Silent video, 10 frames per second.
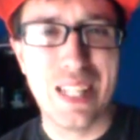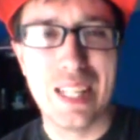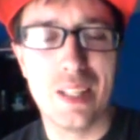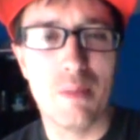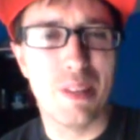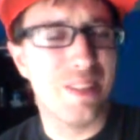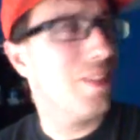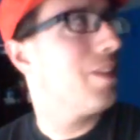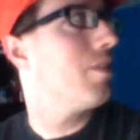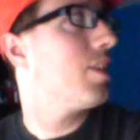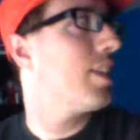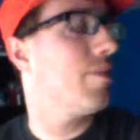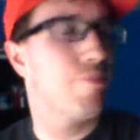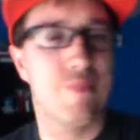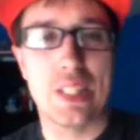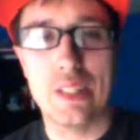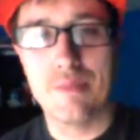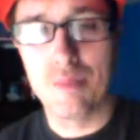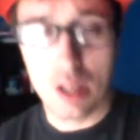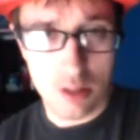And I, I think, no,
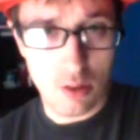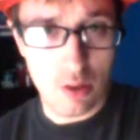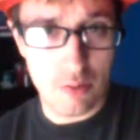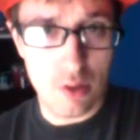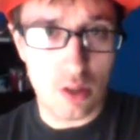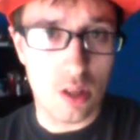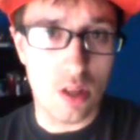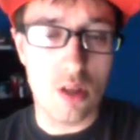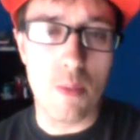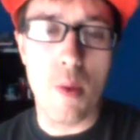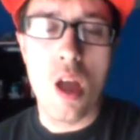I think I fucked that up.